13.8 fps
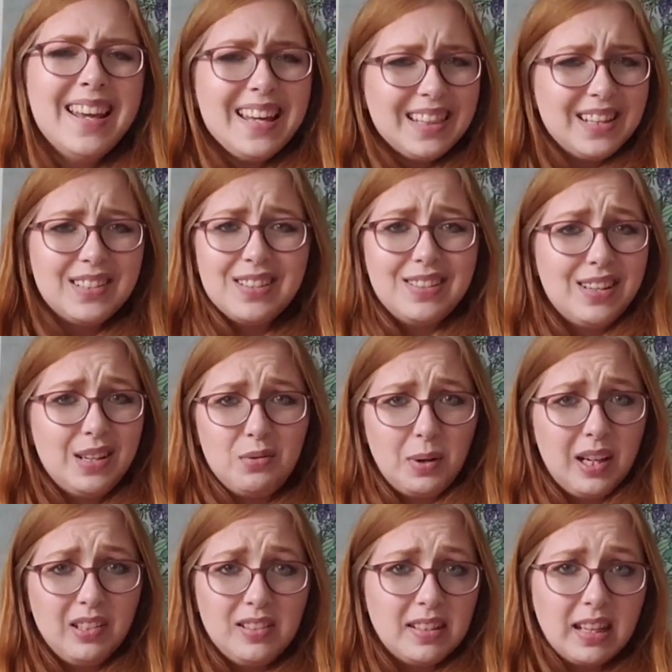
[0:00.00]
This isn't a
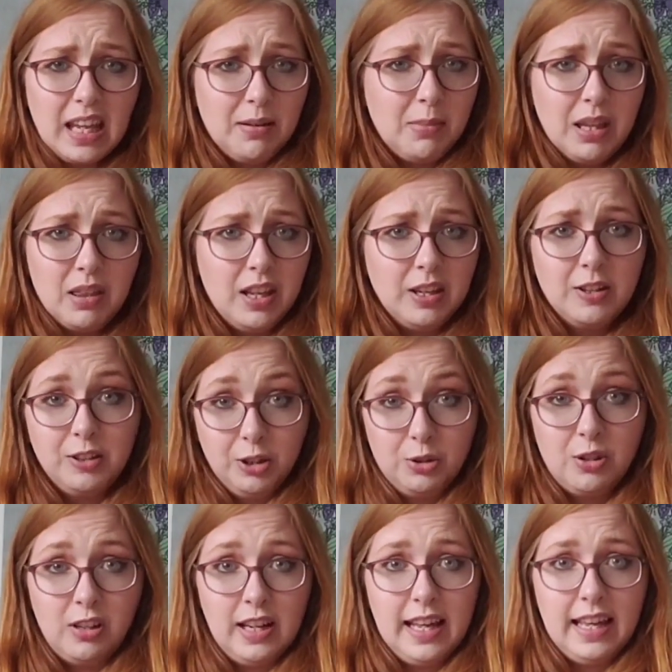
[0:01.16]
weird scammy thing on
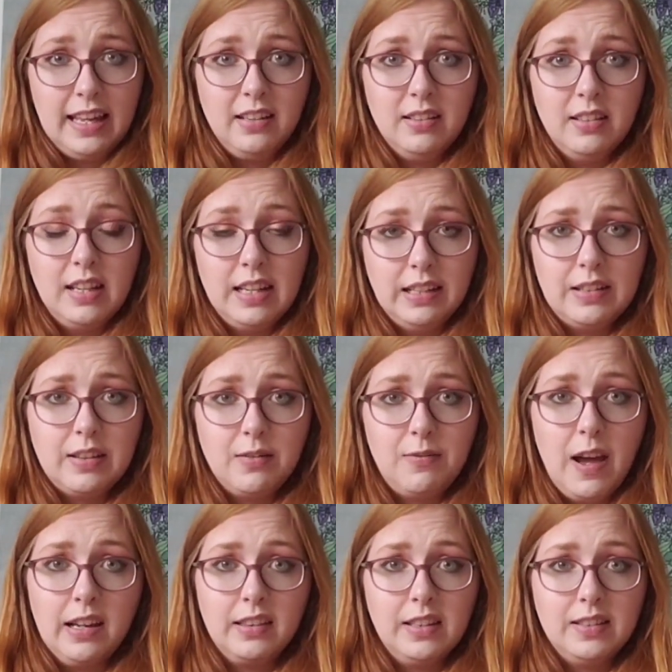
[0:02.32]
your end. It's the
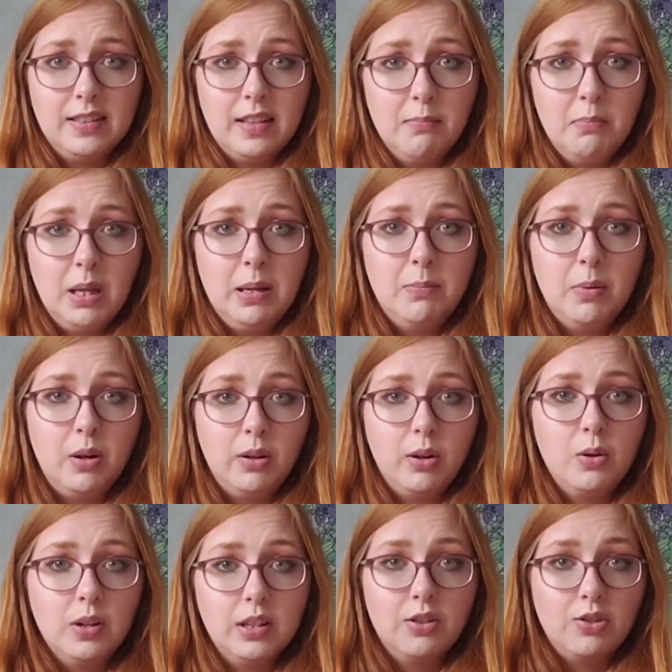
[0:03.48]
fact that some people are
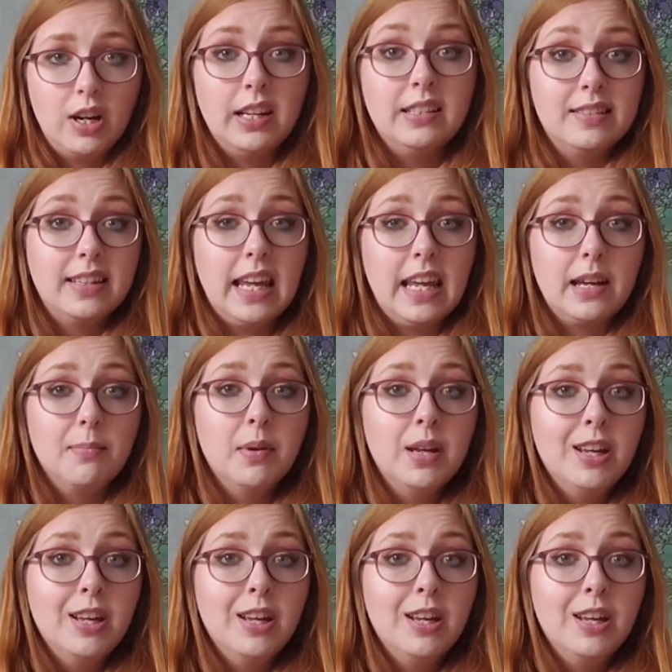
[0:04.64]
going to try to scam